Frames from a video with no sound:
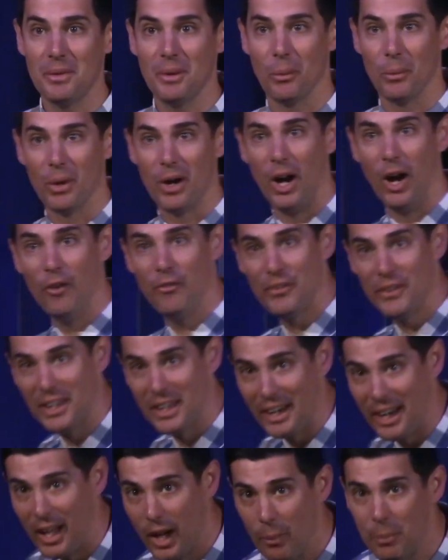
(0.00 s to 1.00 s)
that we're hopefully
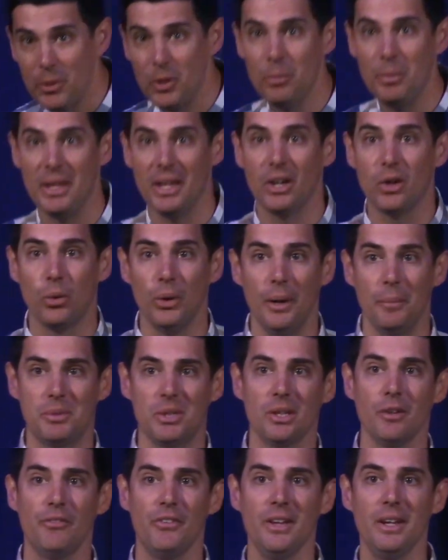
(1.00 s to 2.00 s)
going to help you be equipped
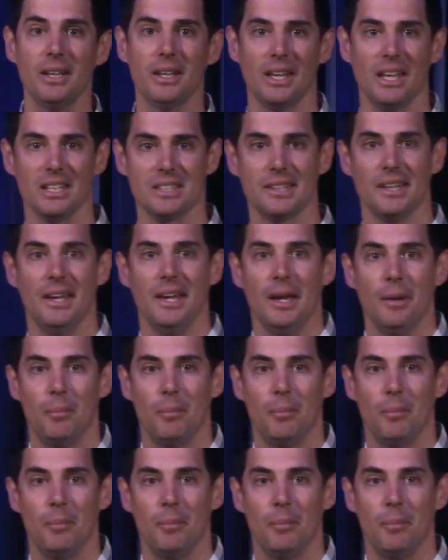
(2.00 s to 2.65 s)
to defend against,